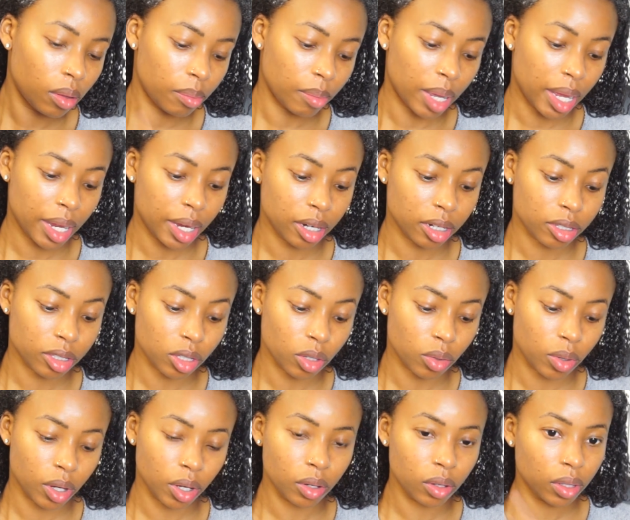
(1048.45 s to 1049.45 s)
My hair is
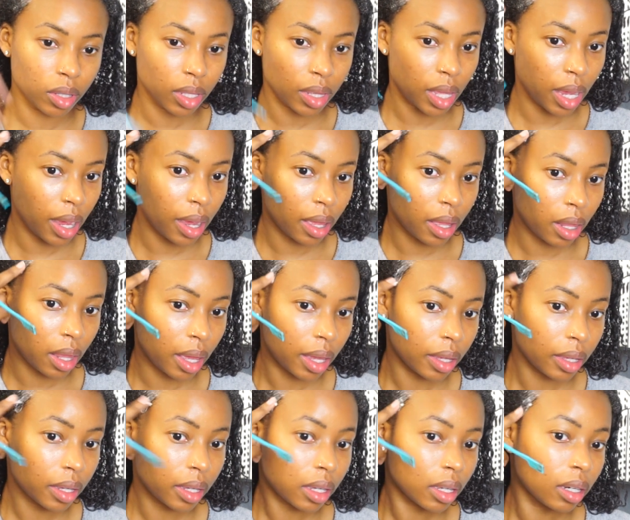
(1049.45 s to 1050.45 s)
so curly that
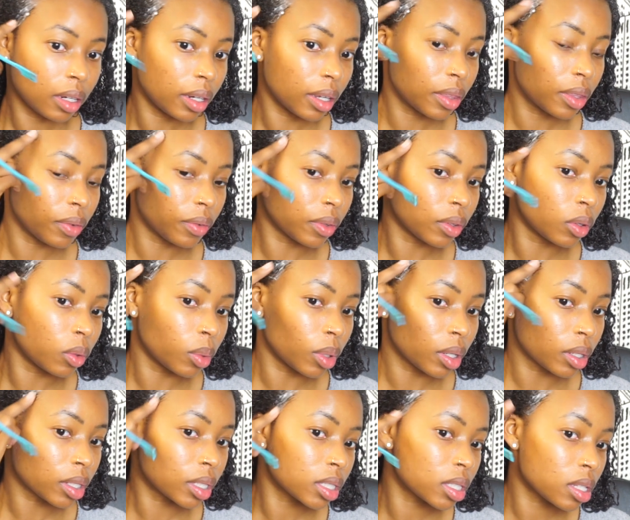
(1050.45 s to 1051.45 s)
like nothing really
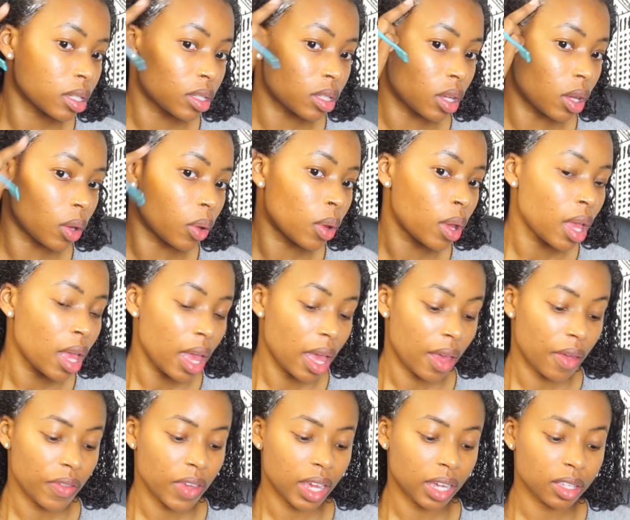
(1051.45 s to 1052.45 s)
works. So
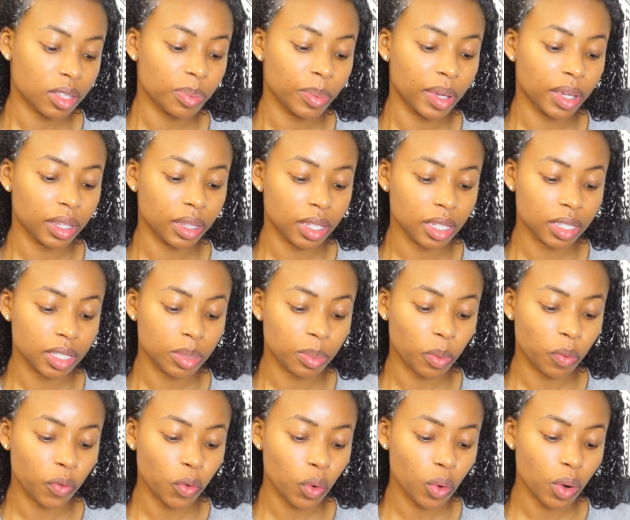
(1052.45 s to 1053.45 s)
I think I explained this
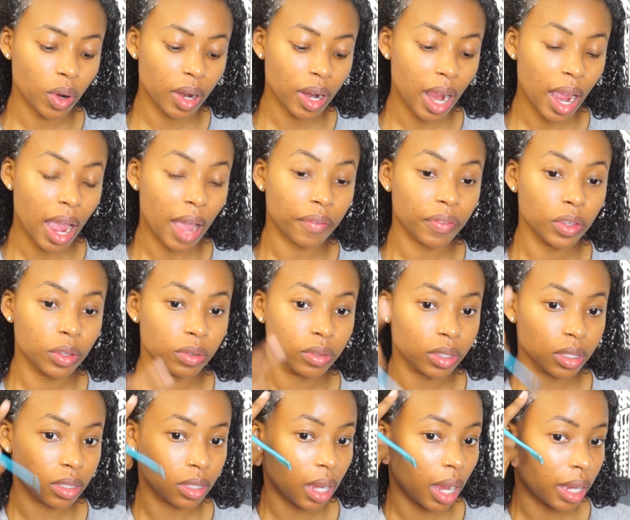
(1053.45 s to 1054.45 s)
before. I have to use
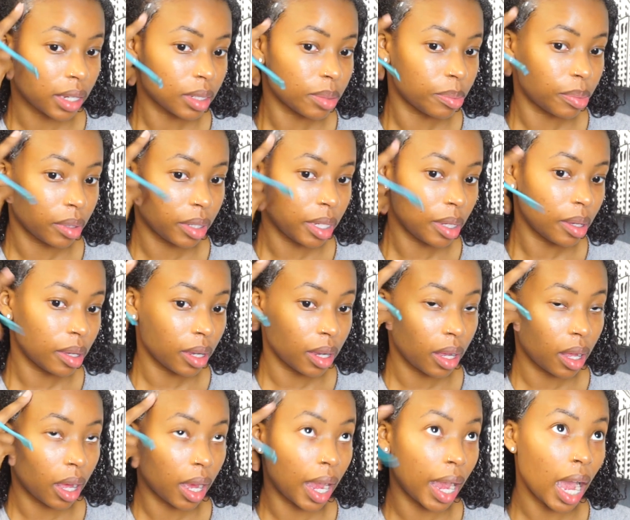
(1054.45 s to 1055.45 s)
this
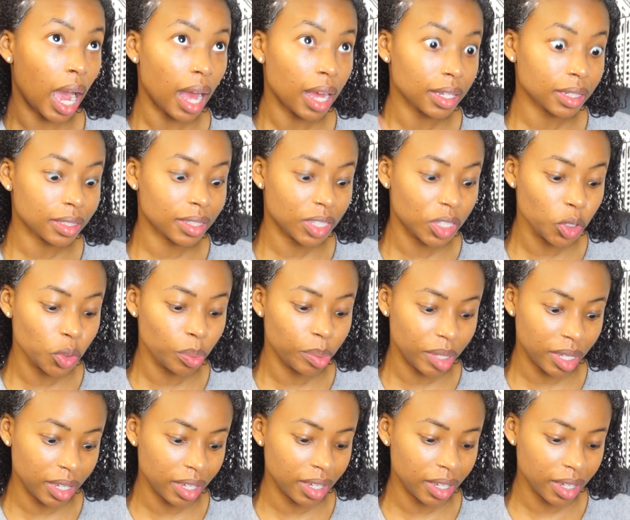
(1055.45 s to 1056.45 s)
got to
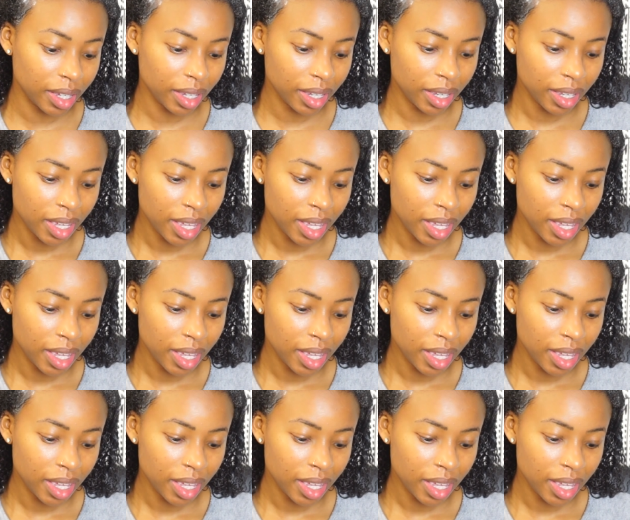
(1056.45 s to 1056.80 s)
be